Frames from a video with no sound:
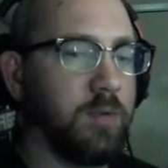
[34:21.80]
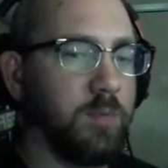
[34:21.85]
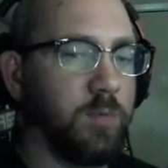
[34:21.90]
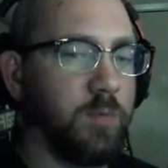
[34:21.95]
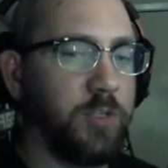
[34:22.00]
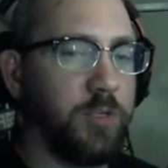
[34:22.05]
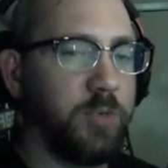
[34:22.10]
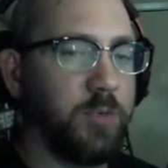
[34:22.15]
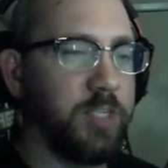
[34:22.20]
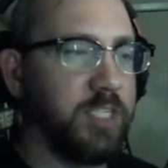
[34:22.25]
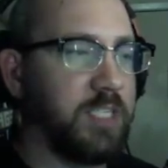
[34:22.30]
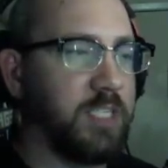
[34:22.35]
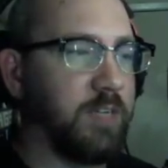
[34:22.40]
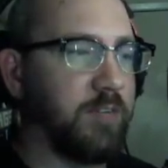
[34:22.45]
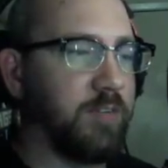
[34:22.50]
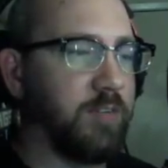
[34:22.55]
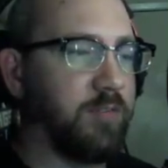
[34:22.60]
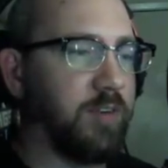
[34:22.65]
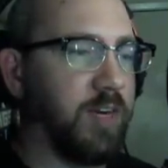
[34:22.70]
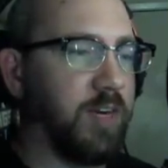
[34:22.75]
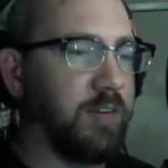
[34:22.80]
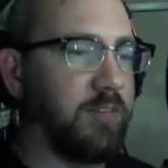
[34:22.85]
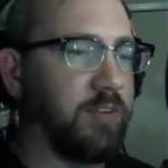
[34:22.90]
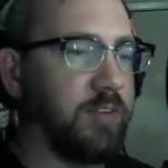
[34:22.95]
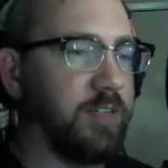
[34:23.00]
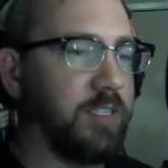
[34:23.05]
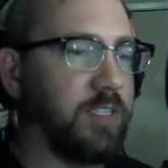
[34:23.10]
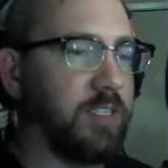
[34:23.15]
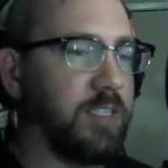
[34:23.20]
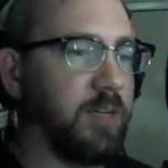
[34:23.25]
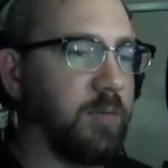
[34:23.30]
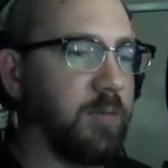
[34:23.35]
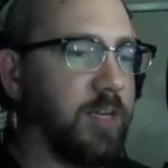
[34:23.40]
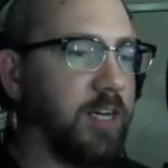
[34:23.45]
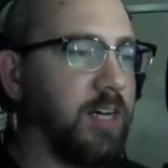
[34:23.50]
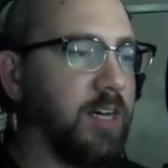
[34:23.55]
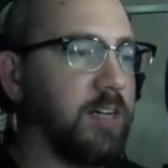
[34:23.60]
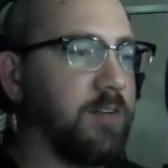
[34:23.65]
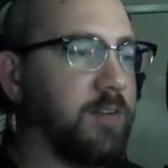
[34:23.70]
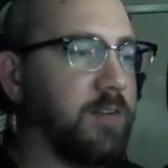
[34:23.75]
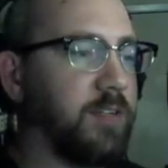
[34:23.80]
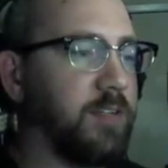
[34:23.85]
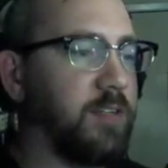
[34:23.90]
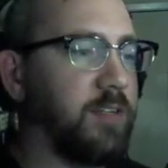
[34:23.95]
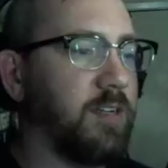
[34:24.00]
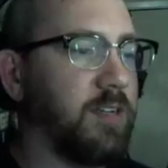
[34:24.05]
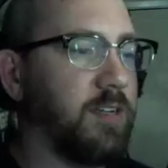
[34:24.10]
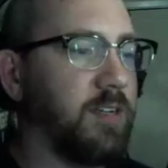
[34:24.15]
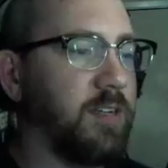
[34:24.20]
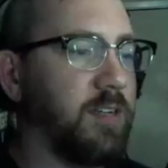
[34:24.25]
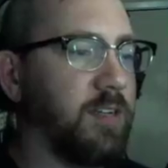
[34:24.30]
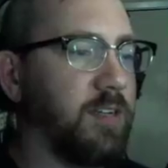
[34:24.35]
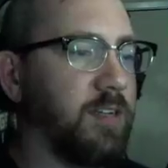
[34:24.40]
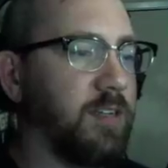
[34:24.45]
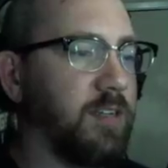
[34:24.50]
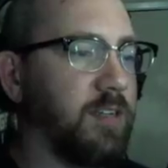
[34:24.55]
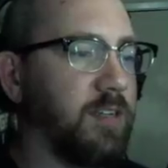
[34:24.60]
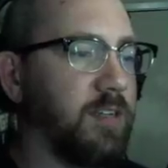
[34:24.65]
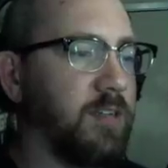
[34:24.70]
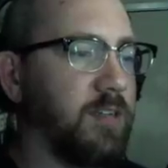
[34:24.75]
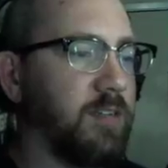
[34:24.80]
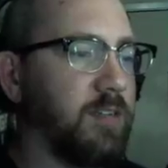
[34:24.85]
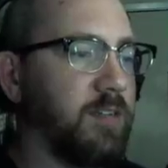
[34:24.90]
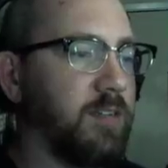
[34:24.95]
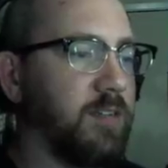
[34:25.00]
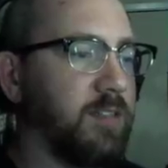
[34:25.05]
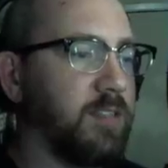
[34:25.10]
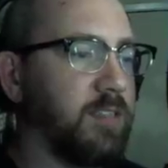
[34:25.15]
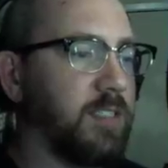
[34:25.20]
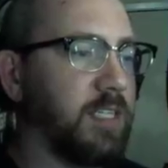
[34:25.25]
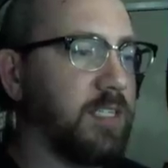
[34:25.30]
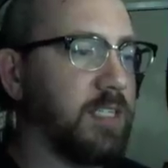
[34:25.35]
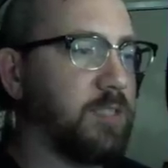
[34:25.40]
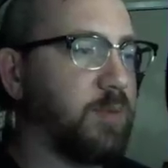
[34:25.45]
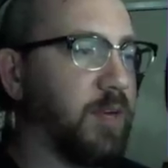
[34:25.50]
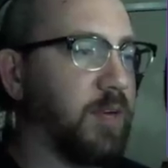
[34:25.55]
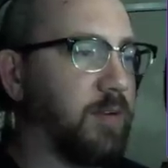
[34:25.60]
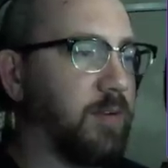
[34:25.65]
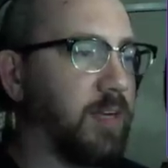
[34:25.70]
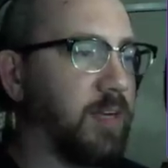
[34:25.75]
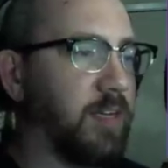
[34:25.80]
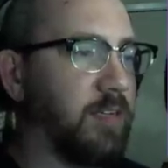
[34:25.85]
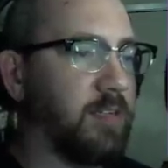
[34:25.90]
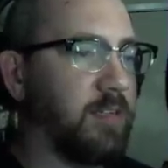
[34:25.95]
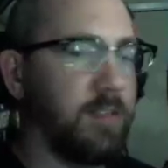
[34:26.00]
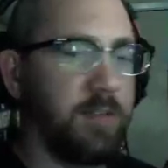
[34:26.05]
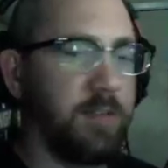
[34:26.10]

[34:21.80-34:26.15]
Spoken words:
When you reach 75, they're going to tell me 100. Sounds about right.